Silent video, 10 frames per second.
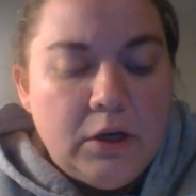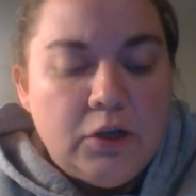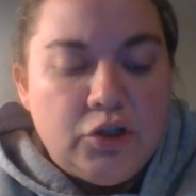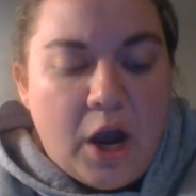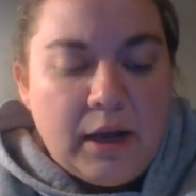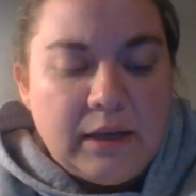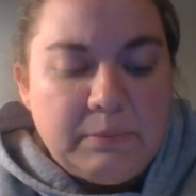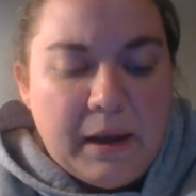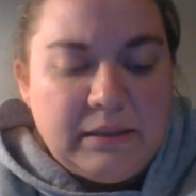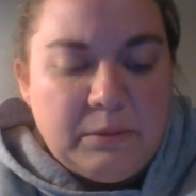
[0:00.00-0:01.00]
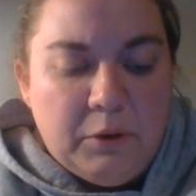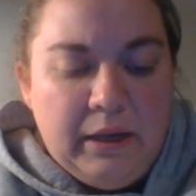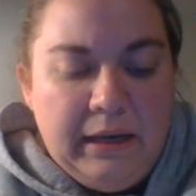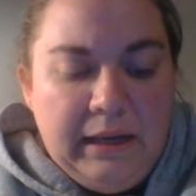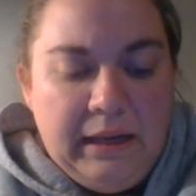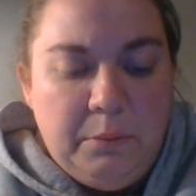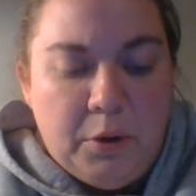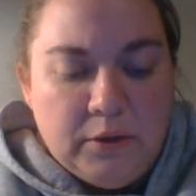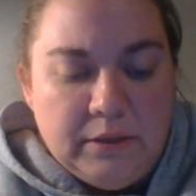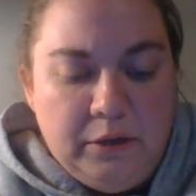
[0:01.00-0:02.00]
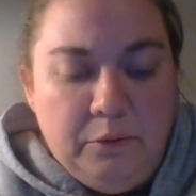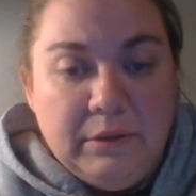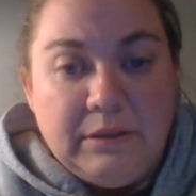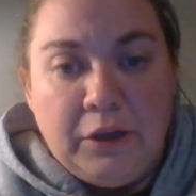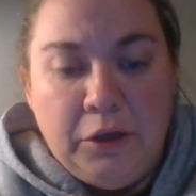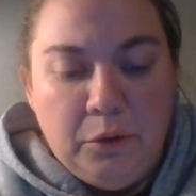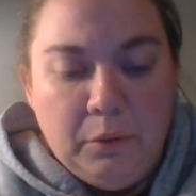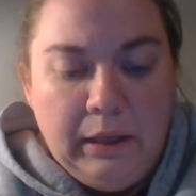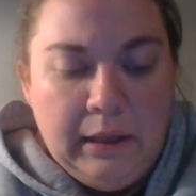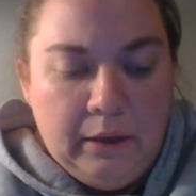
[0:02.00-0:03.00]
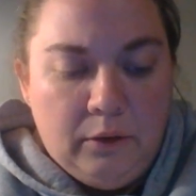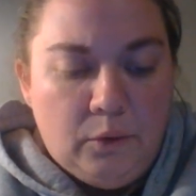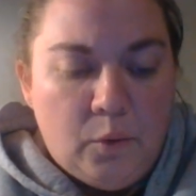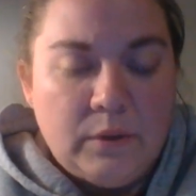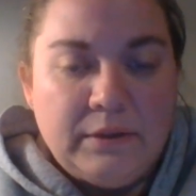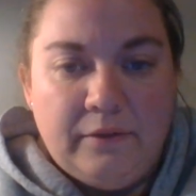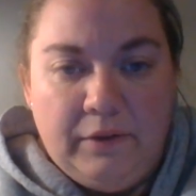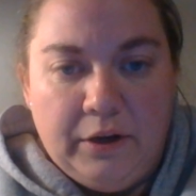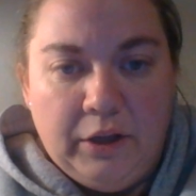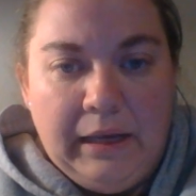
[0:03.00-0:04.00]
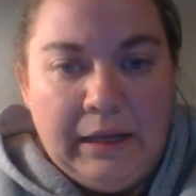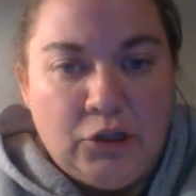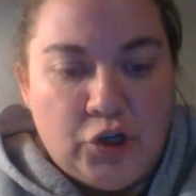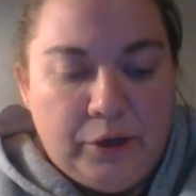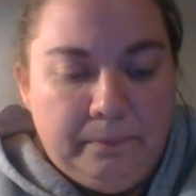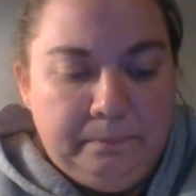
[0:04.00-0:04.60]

Shock is possible in any person who is acutely ill or severely injured.